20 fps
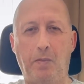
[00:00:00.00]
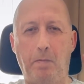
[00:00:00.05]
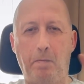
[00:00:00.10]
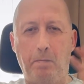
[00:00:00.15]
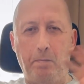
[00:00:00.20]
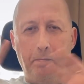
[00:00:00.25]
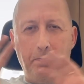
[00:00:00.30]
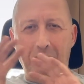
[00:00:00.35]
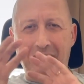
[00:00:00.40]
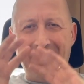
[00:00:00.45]

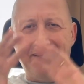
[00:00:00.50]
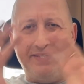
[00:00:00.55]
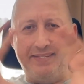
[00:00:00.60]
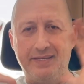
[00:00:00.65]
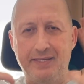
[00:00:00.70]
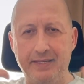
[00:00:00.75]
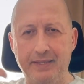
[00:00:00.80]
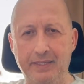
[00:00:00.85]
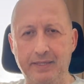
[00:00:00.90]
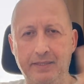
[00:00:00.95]

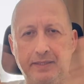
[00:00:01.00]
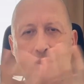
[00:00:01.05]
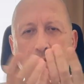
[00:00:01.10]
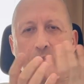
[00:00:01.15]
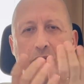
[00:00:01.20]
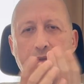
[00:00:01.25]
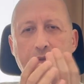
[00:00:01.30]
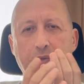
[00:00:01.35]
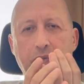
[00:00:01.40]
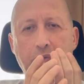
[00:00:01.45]

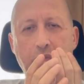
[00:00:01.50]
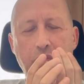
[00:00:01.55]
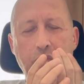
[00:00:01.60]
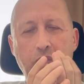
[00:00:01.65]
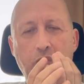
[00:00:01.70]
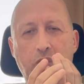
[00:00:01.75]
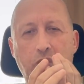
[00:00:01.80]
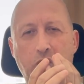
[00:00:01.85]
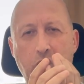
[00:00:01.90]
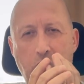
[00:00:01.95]
mixing
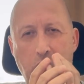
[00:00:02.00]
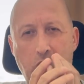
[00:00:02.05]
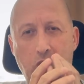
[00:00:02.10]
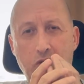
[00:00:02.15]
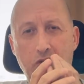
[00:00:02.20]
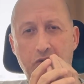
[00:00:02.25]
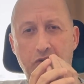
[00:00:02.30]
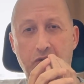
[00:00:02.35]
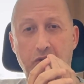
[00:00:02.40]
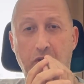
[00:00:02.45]
your
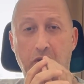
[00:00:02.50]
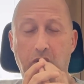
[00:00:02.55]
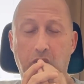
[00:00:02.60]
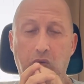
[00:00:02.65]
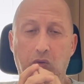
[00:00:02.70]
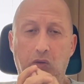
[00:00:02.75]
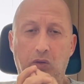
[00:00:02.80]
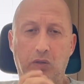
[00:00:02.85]
chords,